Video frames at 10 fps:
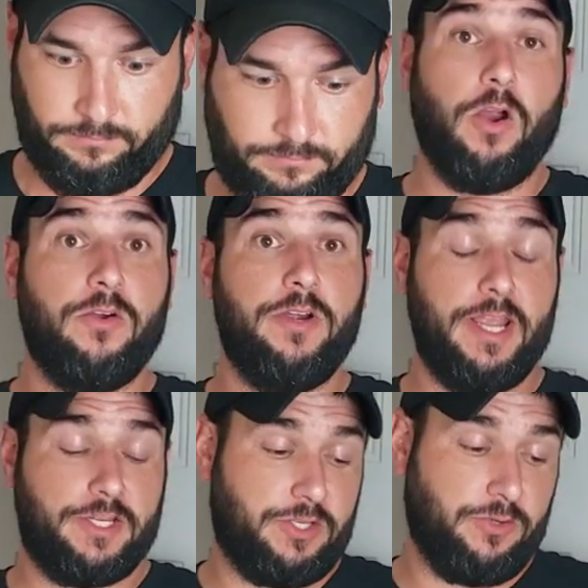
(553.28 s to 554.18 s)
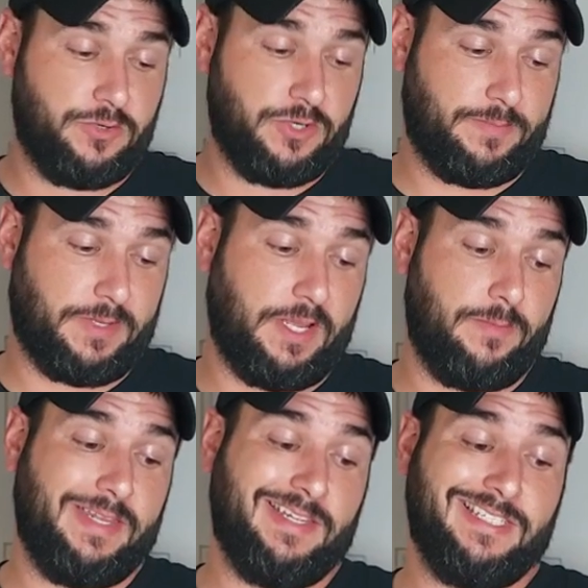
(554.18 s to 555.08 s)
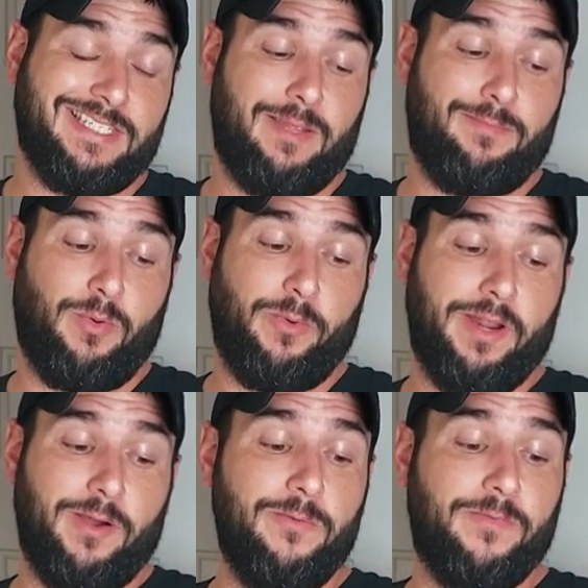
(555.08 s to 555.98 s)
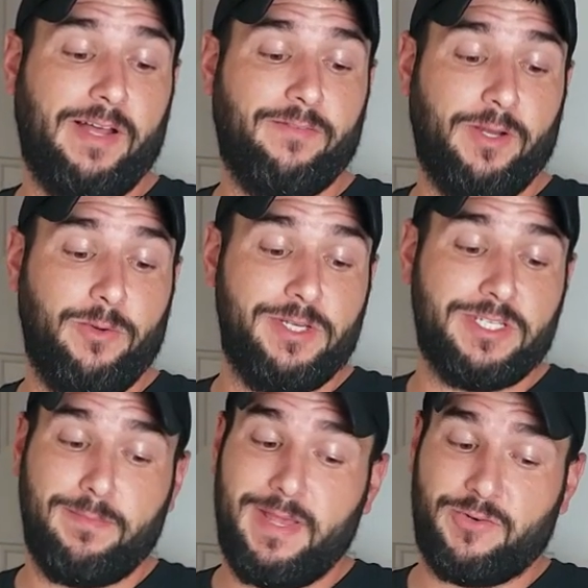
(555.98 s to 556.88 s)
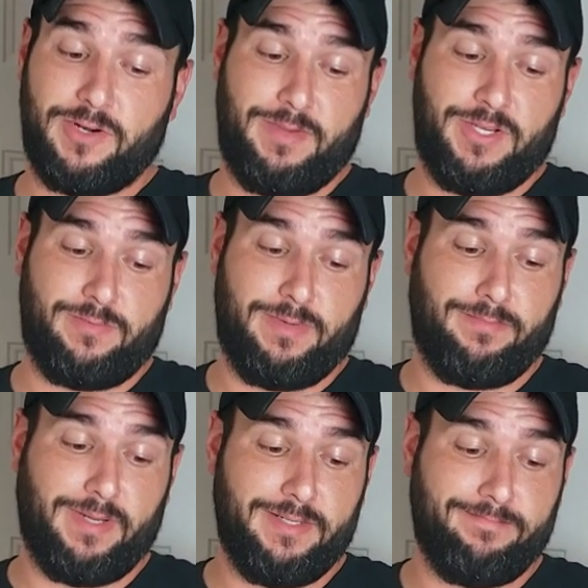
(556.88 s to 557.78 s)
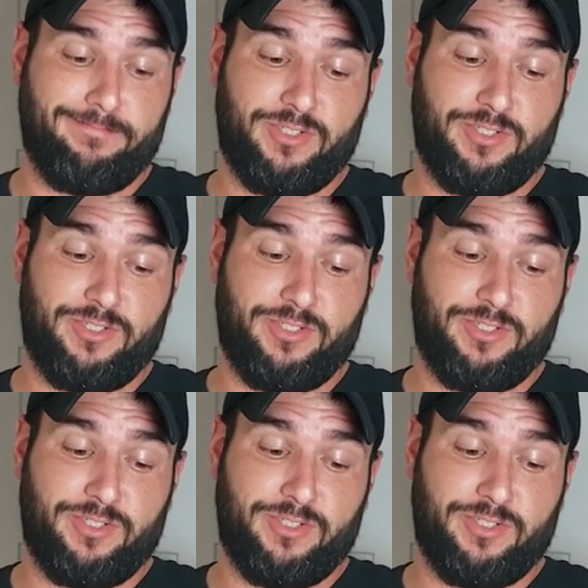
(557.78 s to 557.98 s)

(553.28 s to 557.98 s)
Our next Scooter dropped a comment and said, point oh five oh is a metric measurement, bud.